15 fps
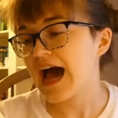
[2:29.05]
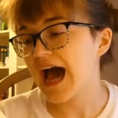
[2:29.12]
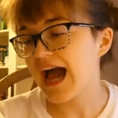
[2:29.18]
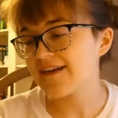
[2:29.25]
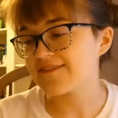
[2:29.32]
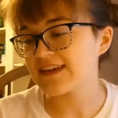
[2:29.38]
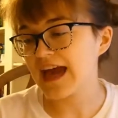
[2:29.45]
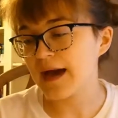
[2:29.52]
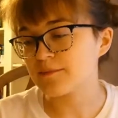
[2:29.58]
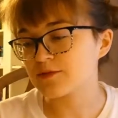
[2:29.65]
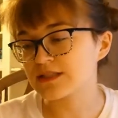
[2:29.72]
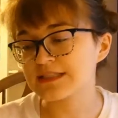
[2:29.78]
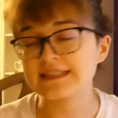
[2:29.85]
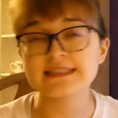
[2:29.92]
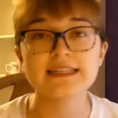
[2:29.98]
Ivy
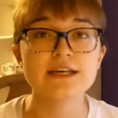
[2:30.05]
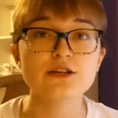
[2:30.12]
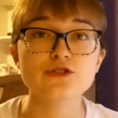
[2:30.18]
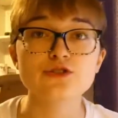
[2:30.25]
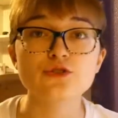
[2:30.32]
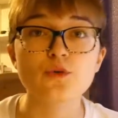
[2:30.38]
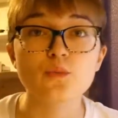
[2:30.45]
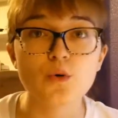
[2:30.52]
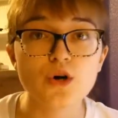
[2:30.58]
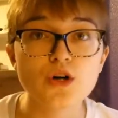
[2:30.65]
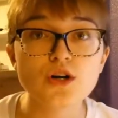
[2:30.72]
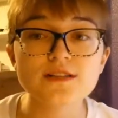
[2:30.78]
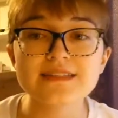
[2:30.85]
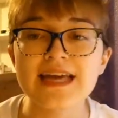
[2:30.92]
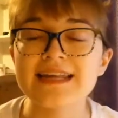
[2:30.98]
Aberdeen's Letter to the World,